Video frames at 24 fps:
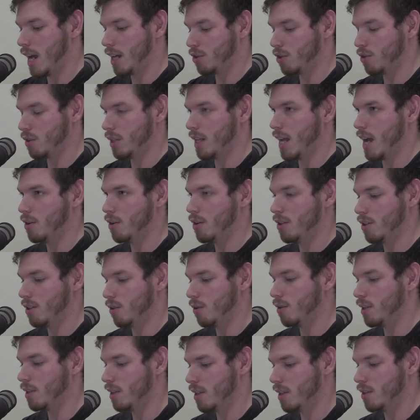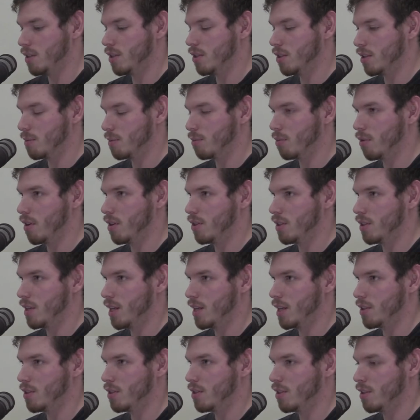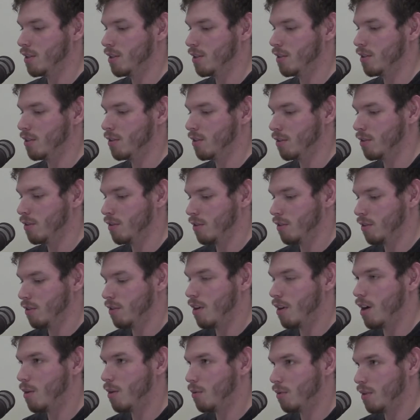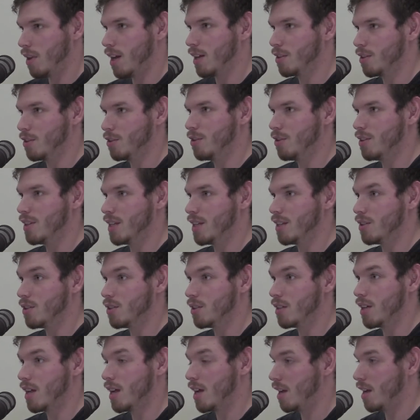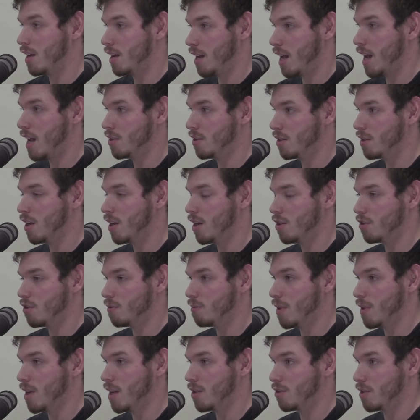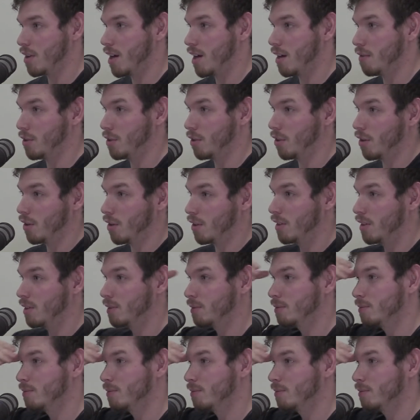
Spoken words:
actually how you do it. This is the process. I would like to do this. And as the dungeon master, I have to go,